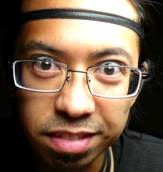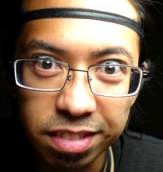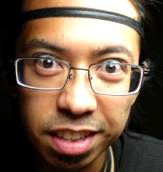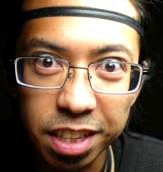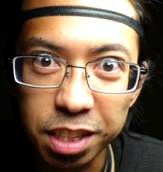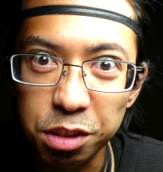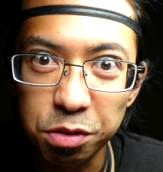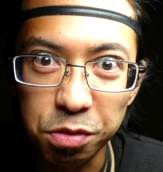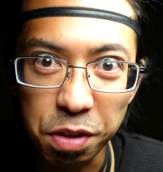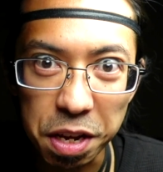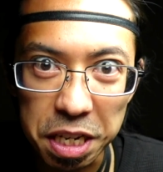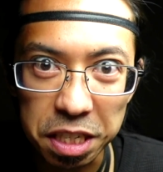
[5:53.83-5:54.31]

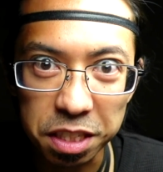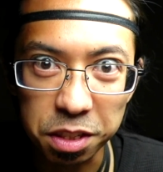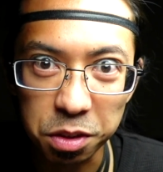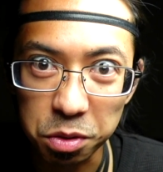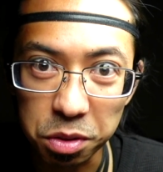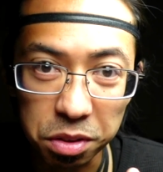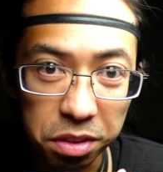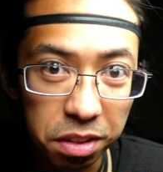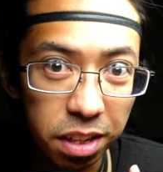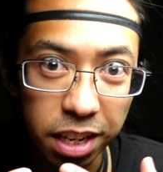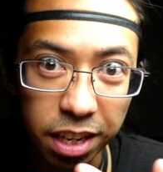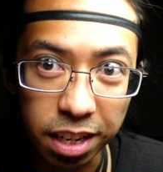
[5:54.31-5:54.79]
Let's face
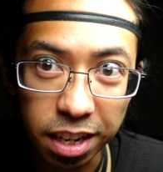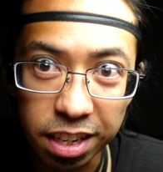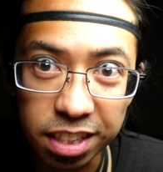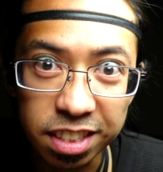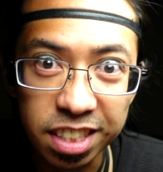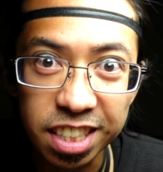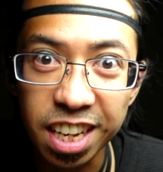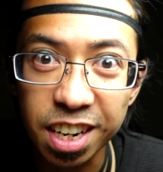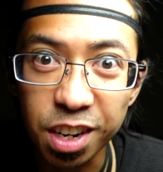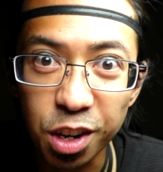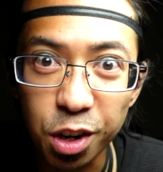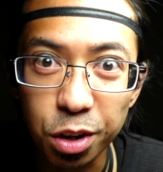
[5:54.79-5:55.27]
it, like I
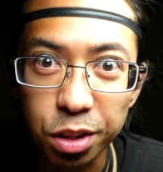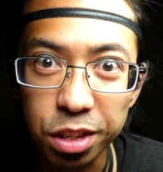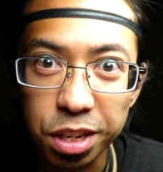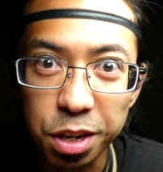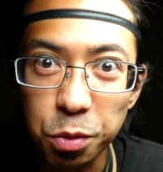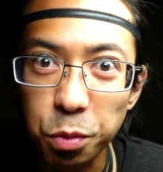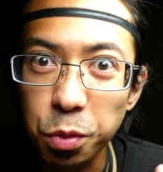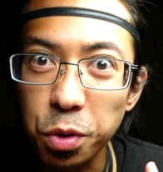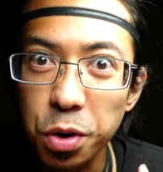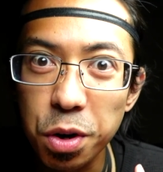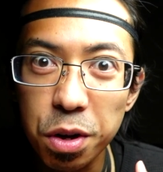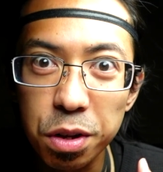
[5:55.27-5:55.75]
said
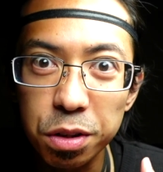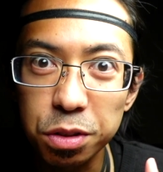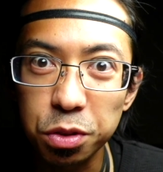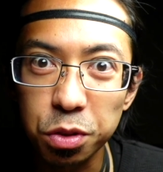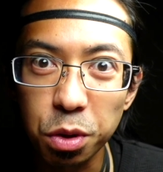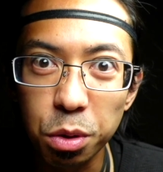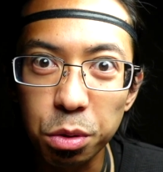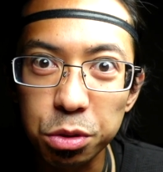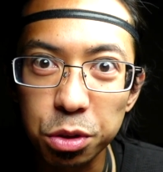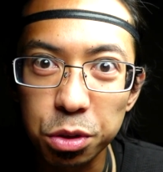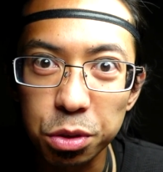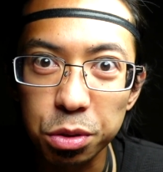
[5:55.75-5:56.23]
earlier, we're all
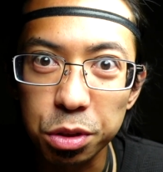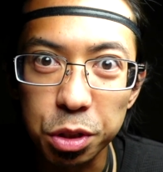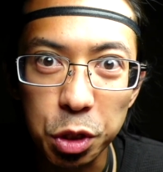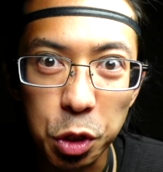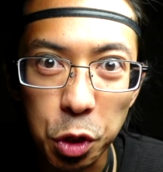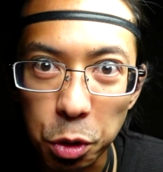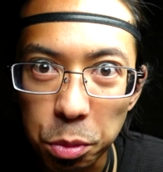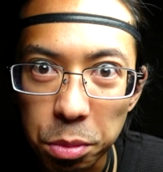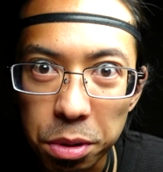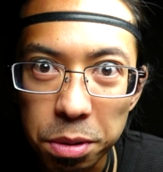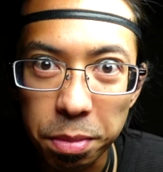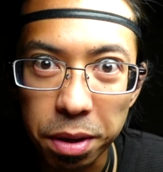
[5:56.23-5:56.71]
social and
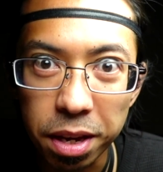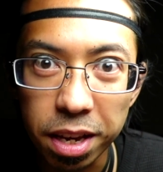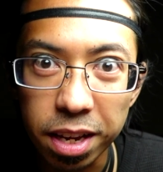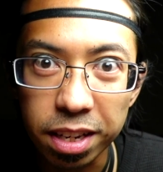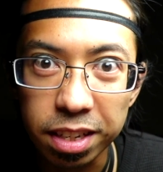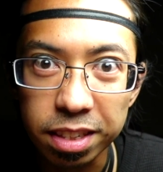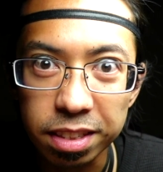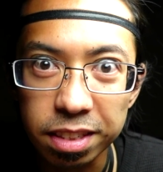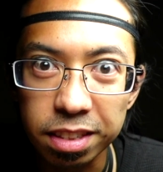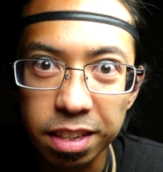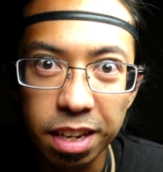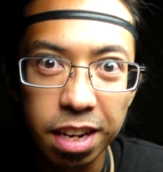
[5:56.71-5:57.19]
human
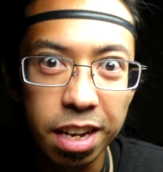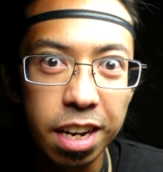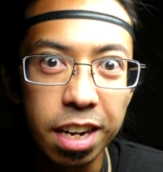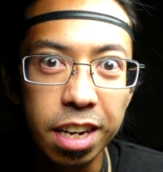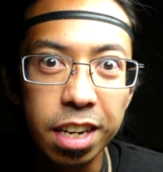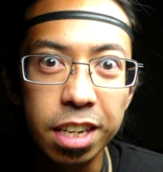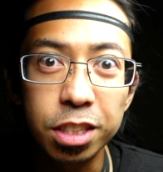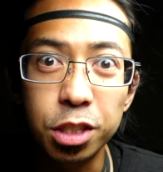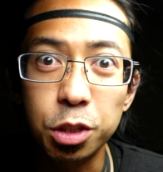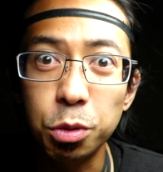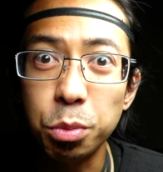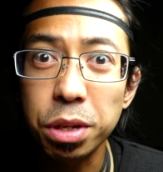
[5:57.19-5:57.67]
beings,
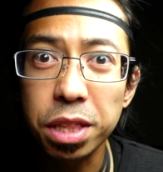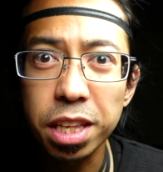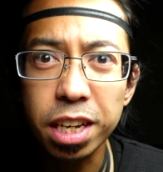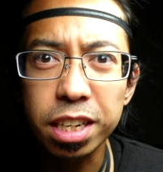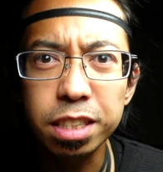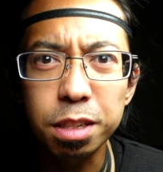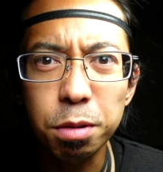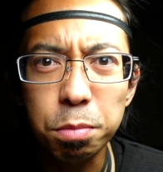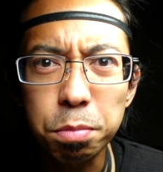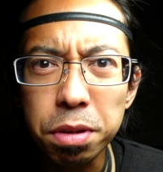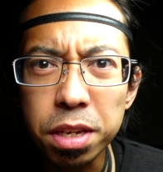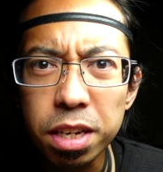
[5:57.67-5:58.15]
so we
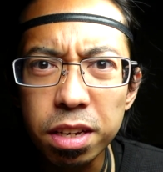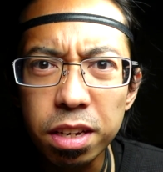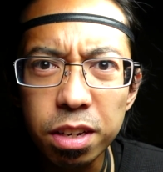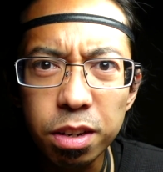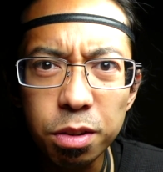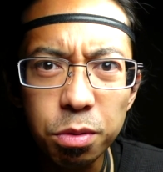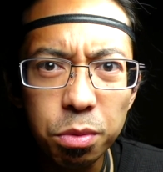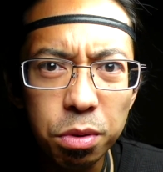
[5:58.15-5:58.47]
like to be